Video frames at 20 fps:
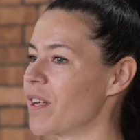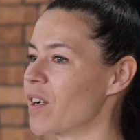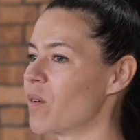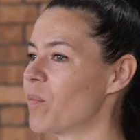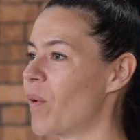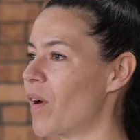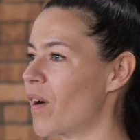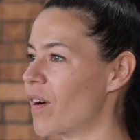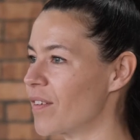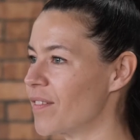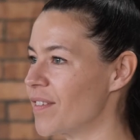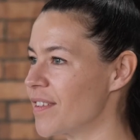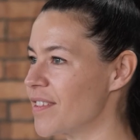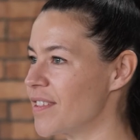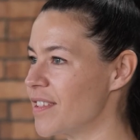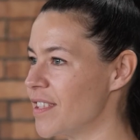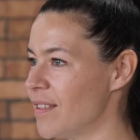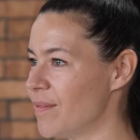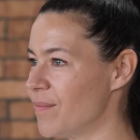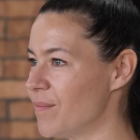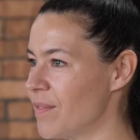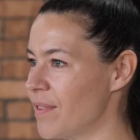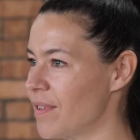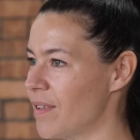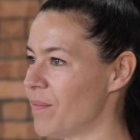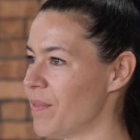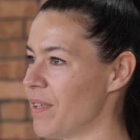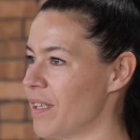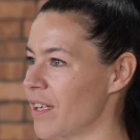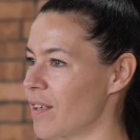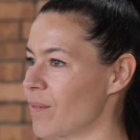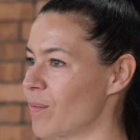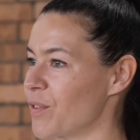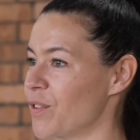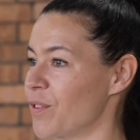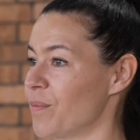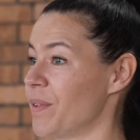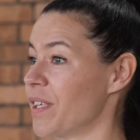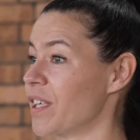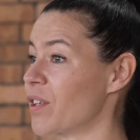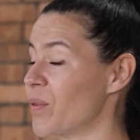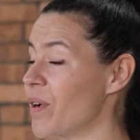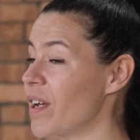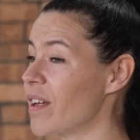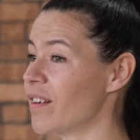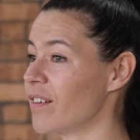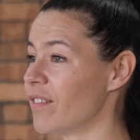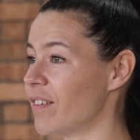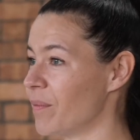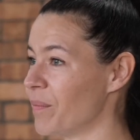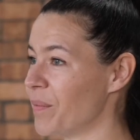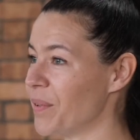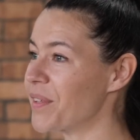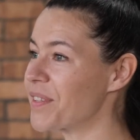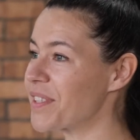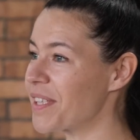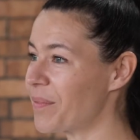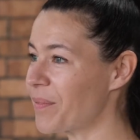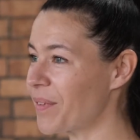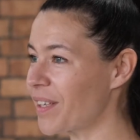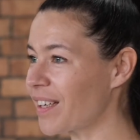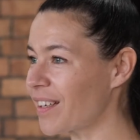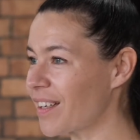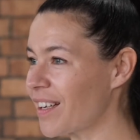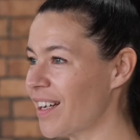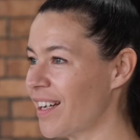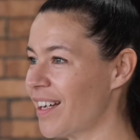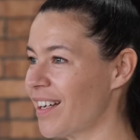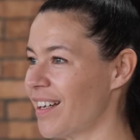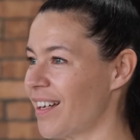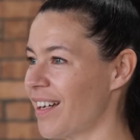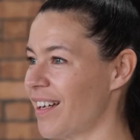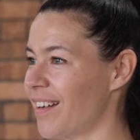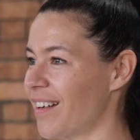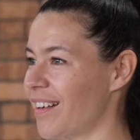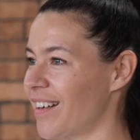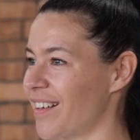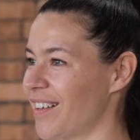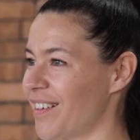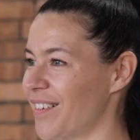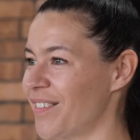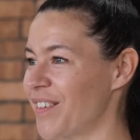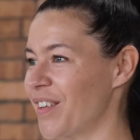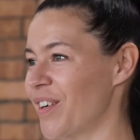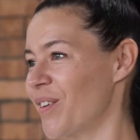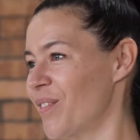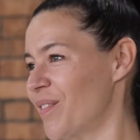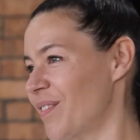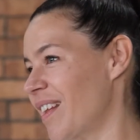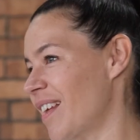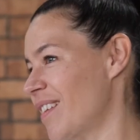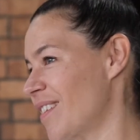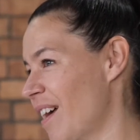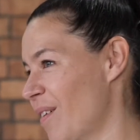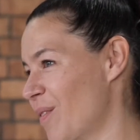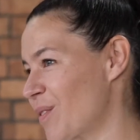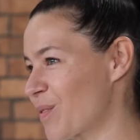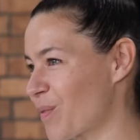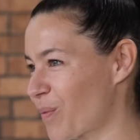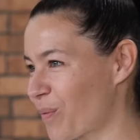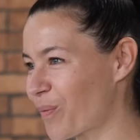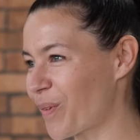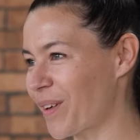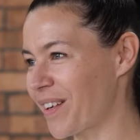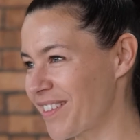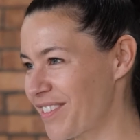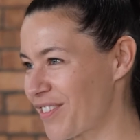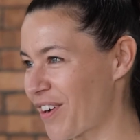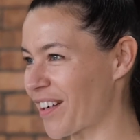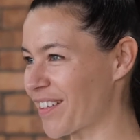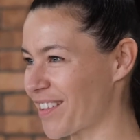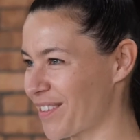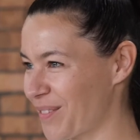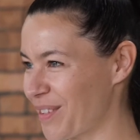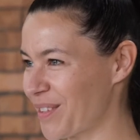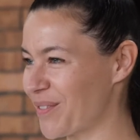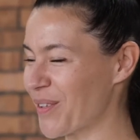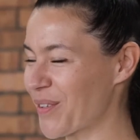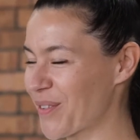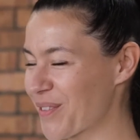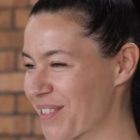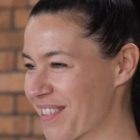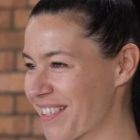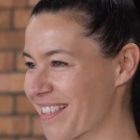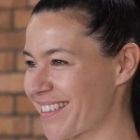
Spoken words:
a part of this team and being able to be creative and build something, that was what attracted me the most.